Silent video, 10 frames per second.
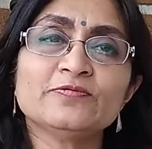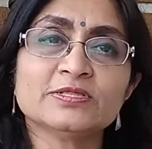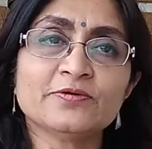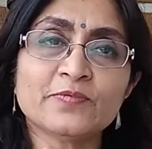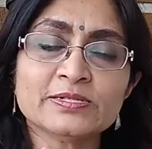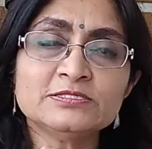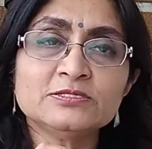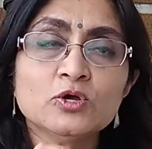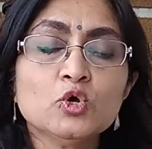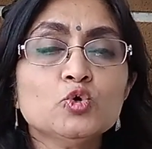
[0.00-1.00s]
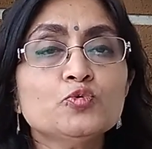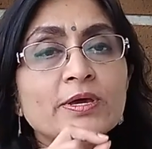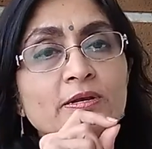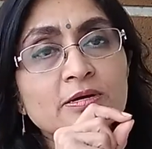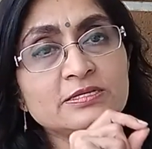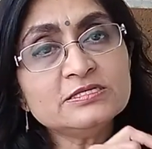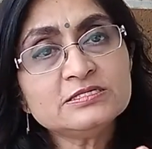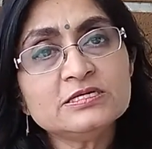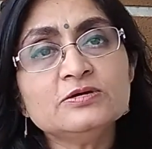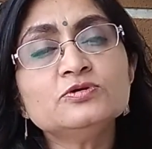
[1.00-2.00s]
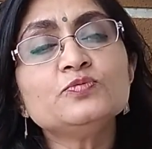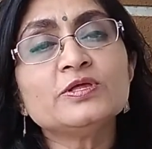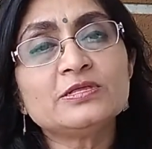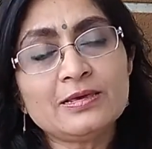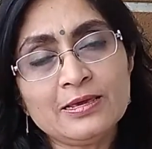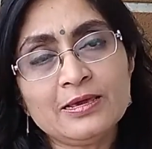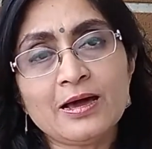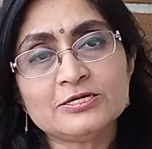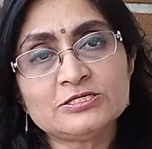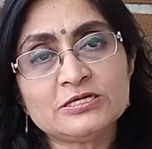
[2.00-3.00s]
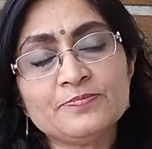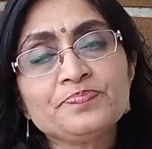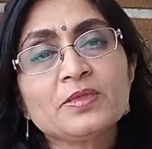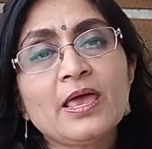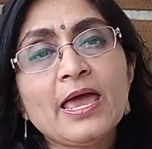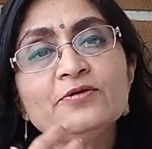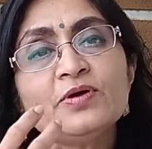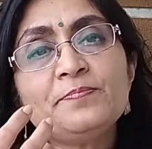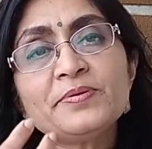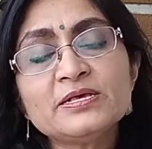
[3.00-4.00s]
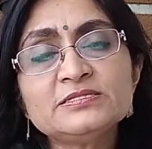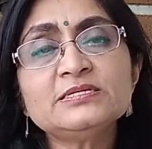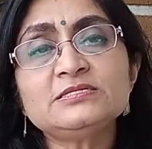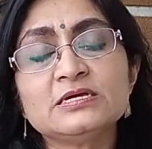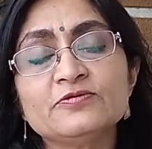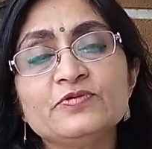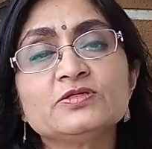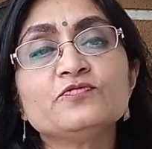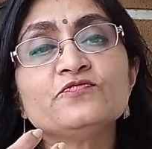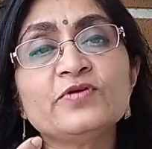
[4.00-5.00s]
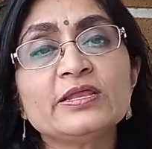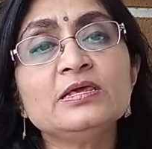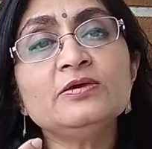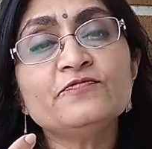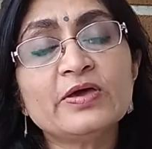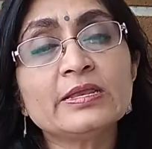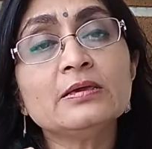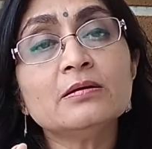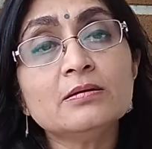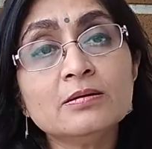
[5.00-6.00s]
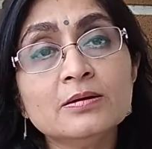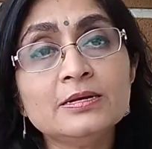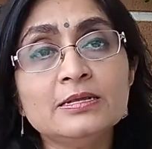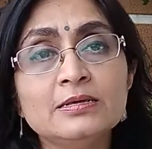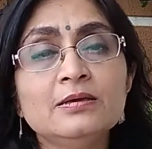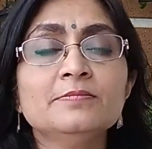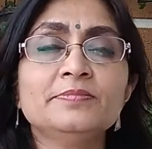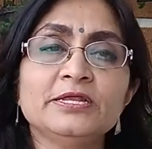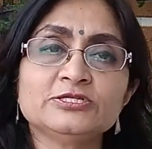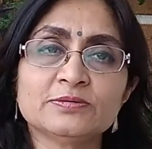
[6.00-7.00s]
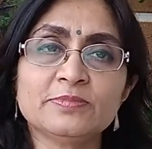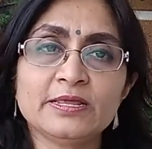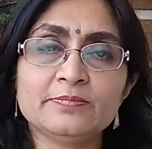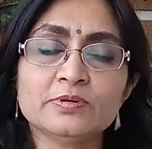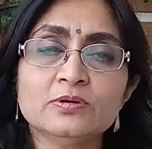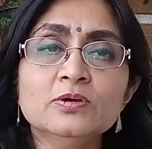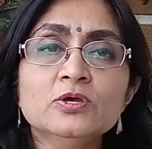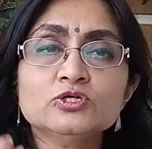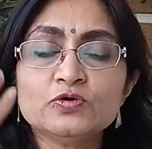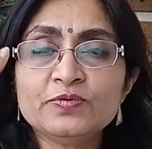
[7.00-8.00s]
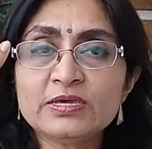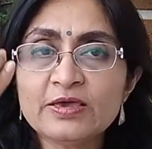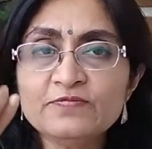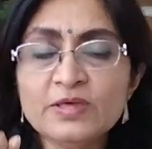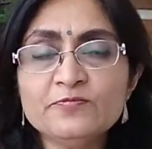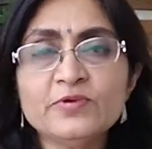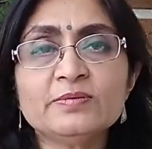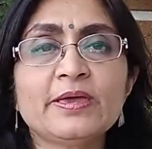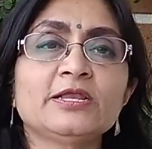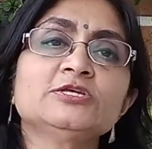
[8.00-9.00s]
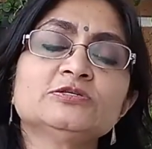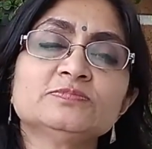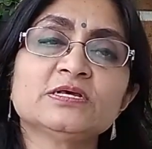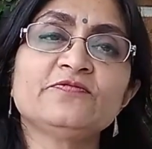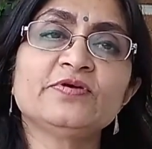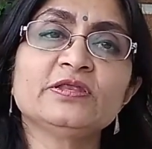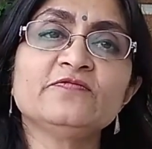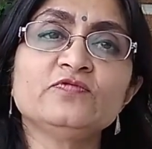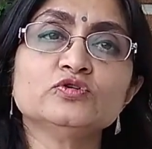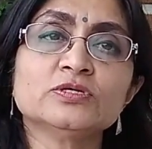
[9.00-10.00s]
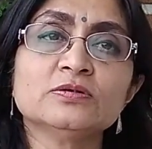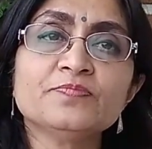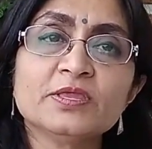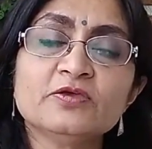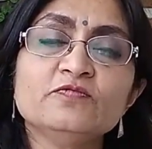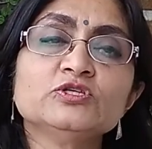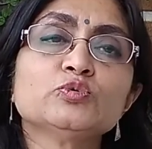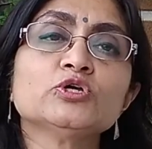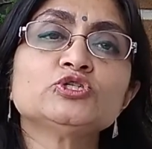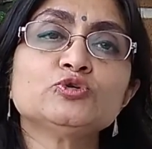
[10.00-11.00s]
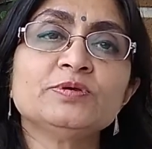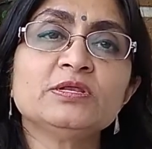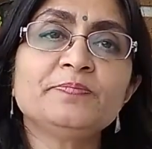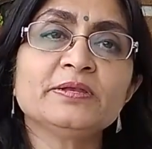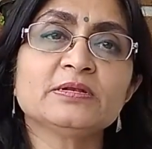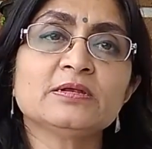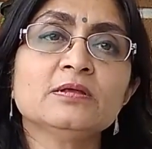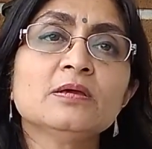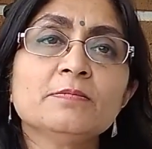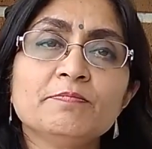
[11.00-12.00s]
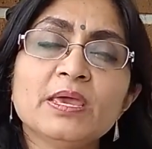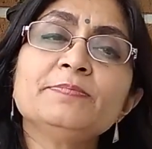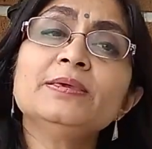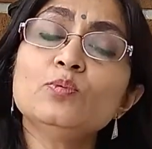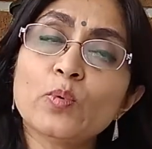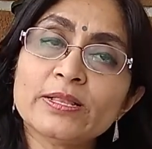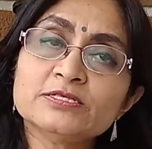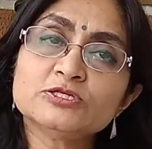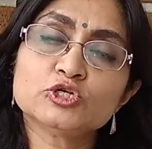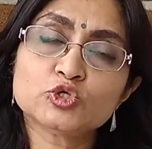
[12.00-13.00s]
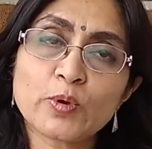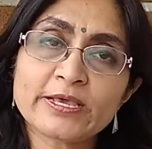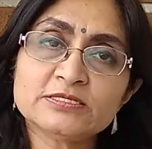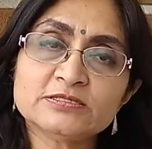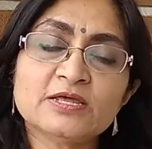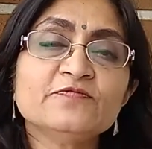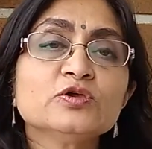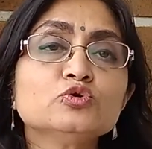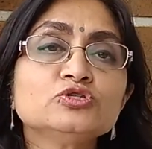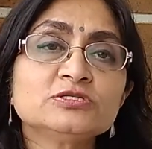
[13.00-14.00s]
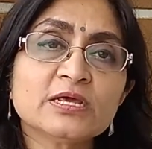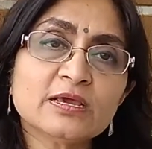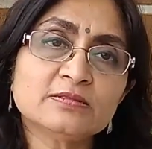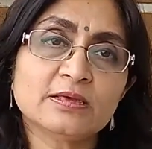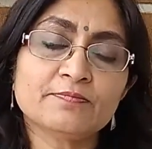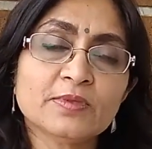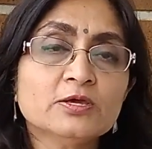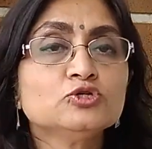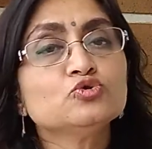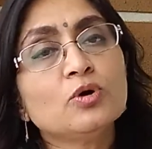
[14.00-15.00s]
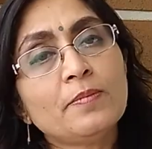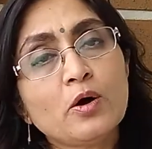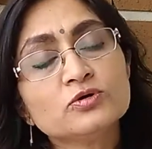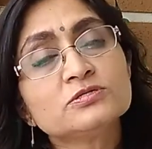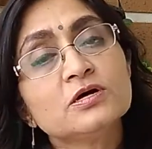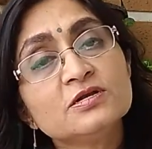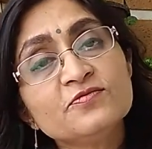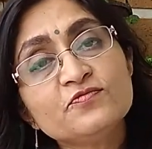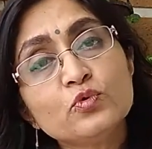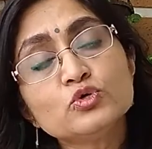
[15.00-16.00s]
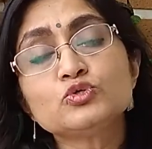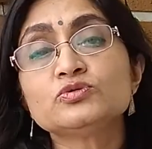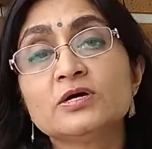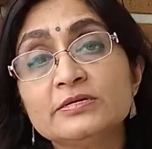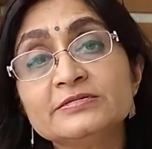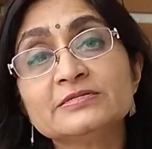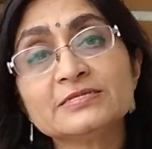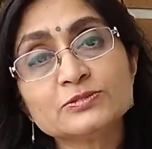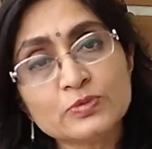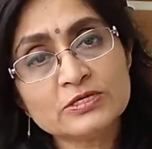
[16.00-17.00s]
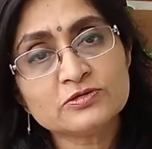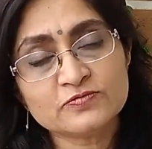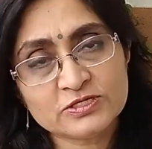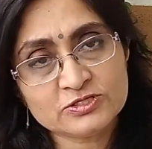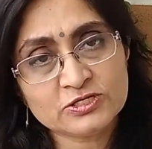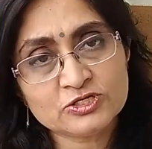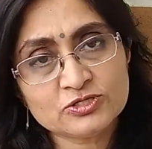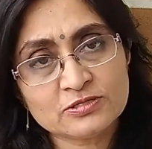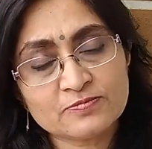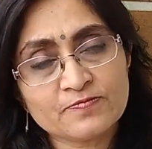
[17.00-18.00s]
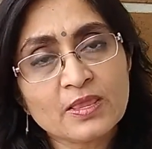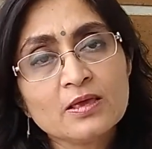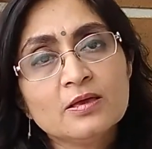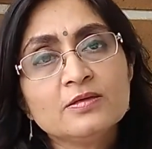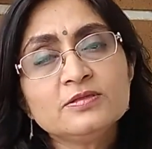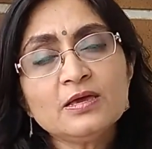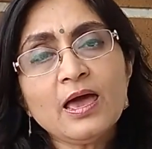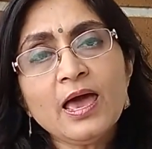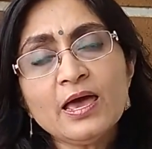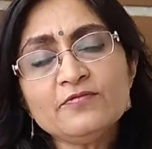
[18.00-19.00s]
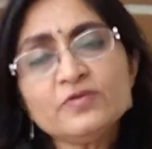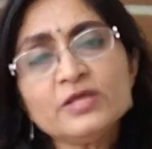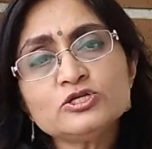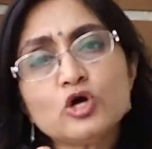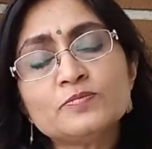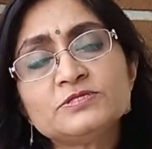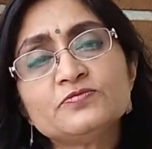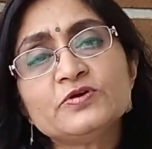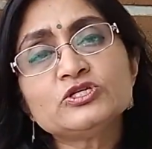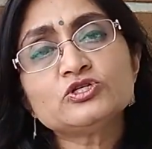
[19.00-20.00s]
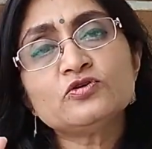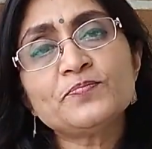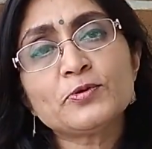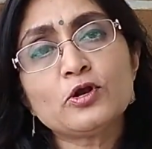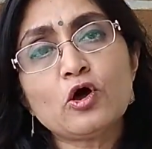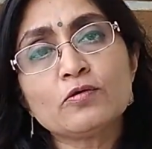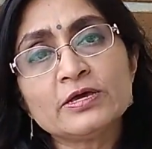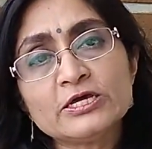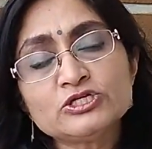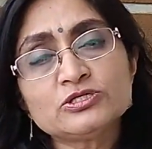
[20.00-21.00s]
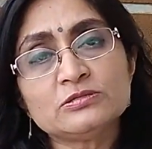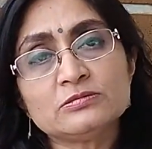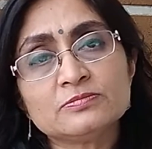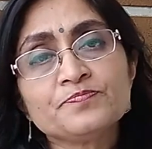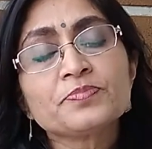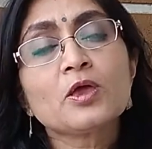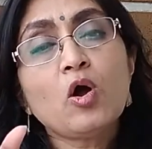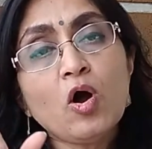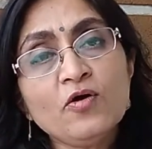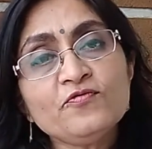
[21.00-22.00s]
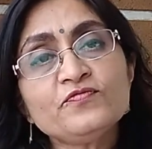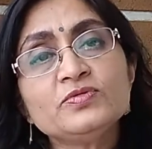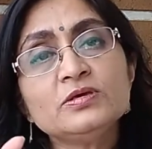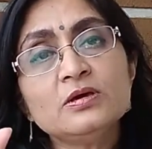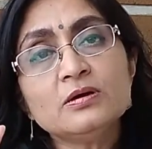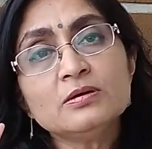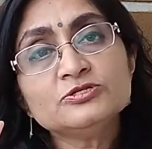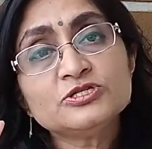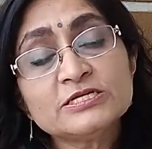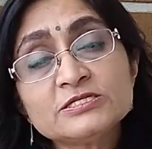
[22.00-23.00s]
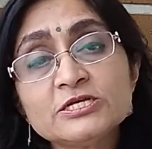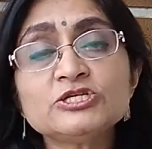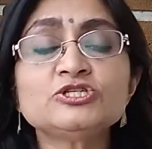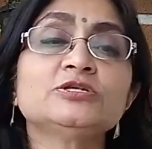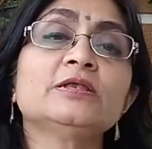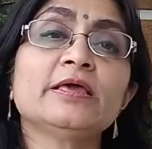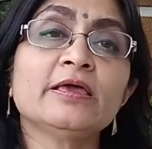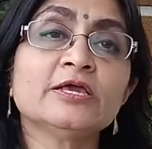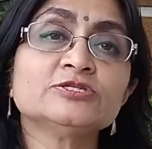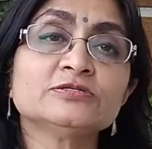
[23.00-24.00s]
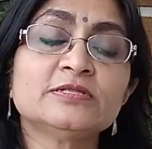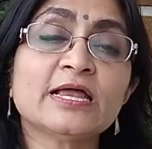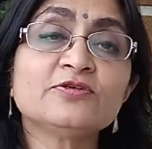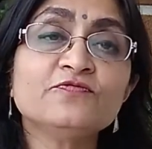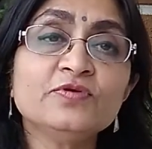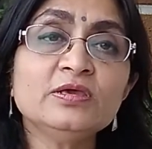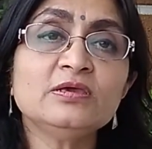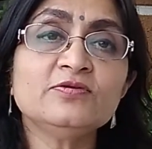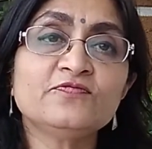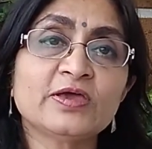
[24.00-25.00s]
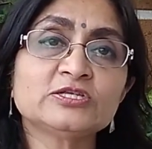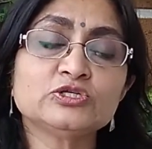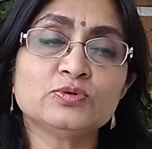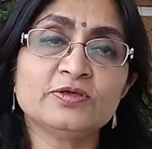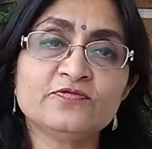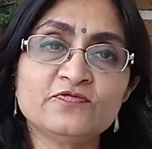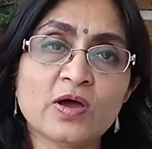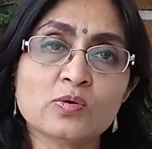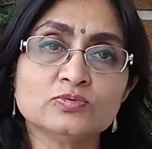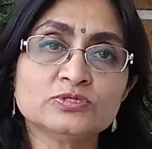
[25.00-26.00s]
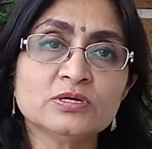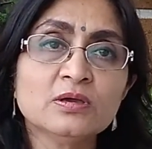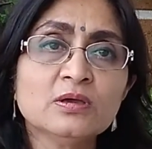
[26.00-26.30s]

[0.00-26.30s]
were the ones who were conceived with ART and were presenting with very, very early preterm labor. So, we gave them one magnesium sulfate infusion which was to be repeated maybe once or twice, and we could take them to about 34 to 36 weeks of gestation. The average observation of prolongation of the gestational age that we effectively found,